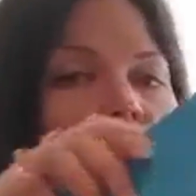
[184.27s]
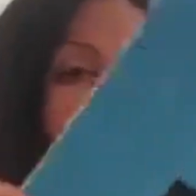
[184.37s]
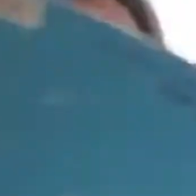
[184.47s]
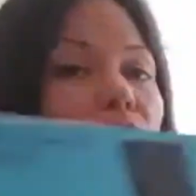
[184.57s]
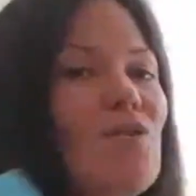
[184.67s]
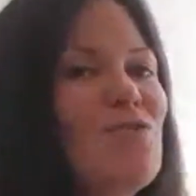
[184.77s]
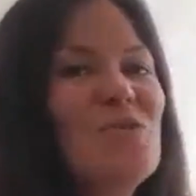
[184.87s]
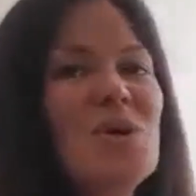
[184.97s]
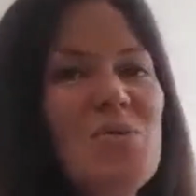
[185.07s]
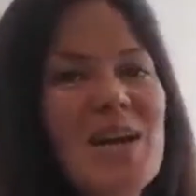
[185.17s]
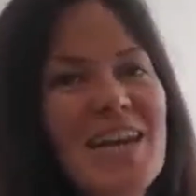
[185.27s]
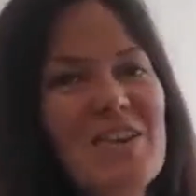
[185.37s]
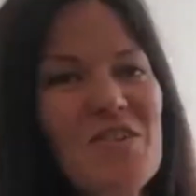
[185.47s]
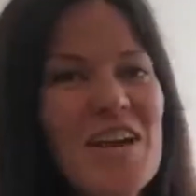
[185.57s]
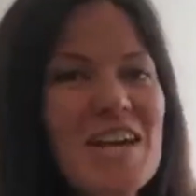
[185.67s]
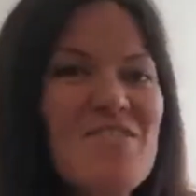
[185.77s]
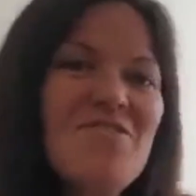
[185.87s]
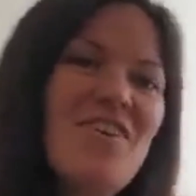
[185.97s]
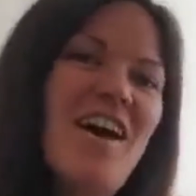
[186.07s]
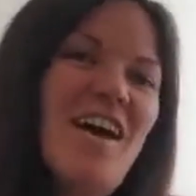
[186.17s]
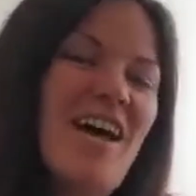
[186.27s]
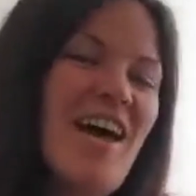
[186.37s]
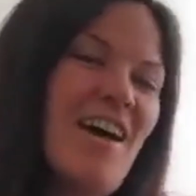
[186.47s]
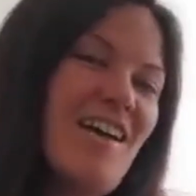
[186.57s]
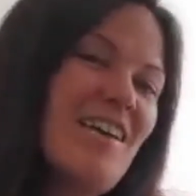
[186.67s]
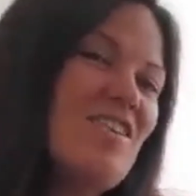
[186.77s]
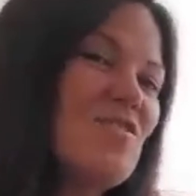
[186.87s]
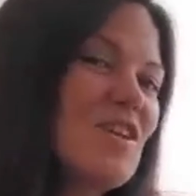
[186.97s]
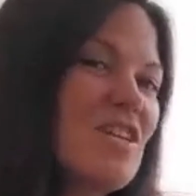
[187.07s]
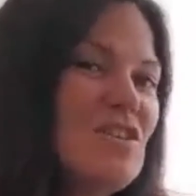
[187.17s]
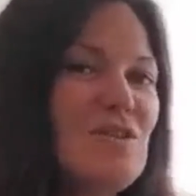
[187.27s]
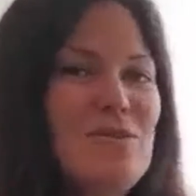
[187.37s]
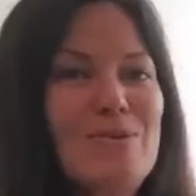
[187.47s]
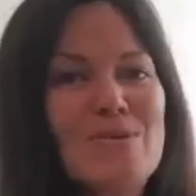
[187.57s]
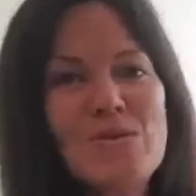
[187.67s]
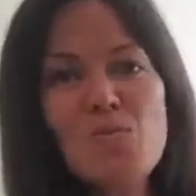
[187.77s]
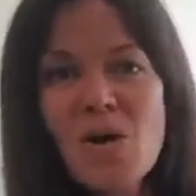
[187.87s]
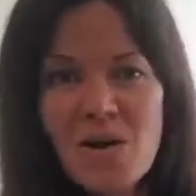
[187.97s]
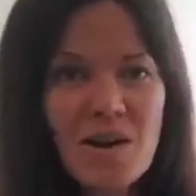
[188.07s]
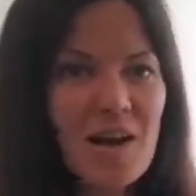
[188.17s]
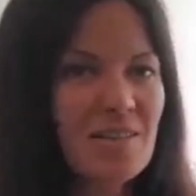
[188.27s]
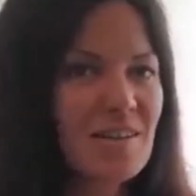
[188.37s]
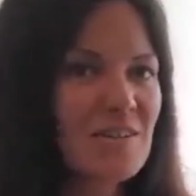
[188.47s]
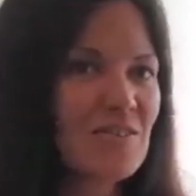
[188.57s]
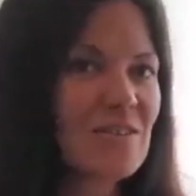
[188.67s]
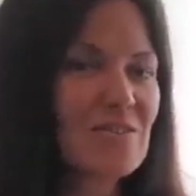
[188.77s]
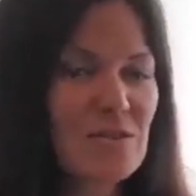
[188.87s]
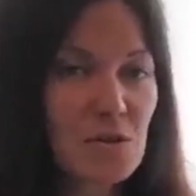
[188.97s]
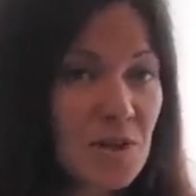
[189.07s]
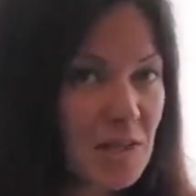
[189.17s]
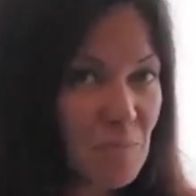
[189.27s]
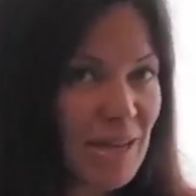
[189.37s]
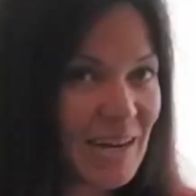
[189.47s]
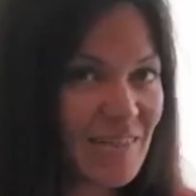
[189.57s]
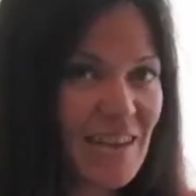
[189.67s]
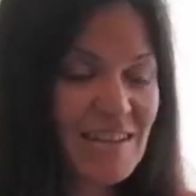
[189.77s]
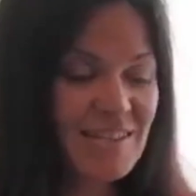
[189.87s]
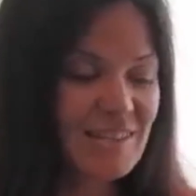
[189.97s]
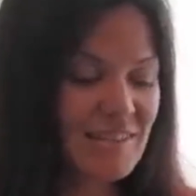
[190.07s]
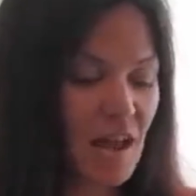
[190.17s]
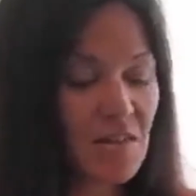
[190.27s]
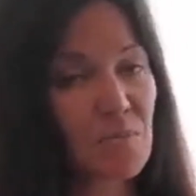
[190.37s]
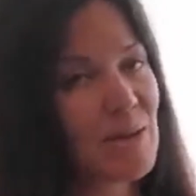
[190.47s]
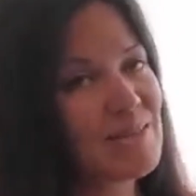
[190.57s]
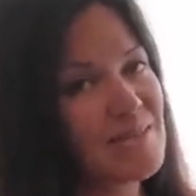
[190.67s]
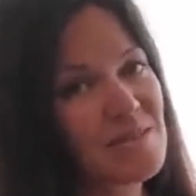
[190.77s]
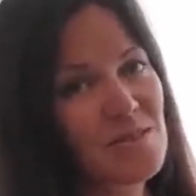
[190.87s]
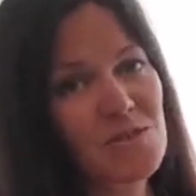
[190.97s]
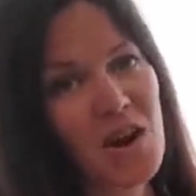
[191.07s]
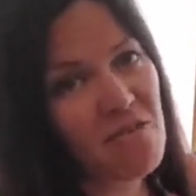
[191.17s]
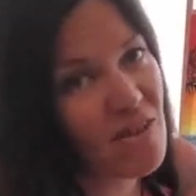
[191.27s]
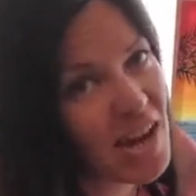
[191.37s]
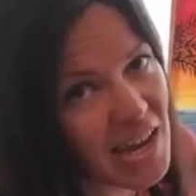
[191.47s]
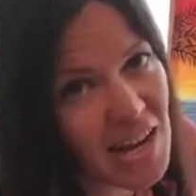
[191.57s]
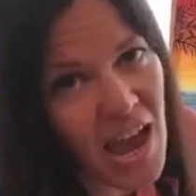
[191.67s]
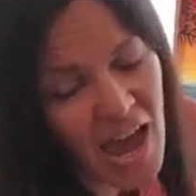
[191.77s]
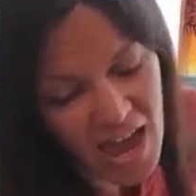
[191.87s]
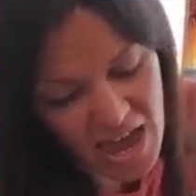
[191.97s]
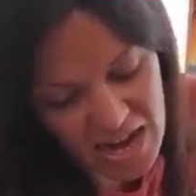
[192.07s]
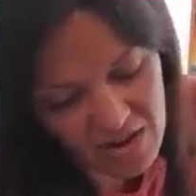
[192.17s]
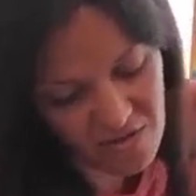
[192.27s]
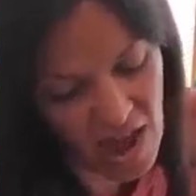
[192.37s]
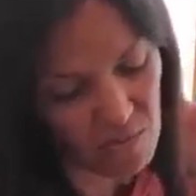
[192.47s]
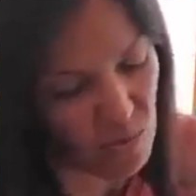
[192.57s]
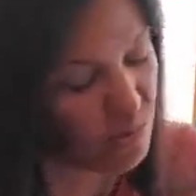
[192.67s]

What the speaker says: So if you really want to get creative, you can use watercolor, you can use acrylic paint on this, colored pencils, graphite, any of that will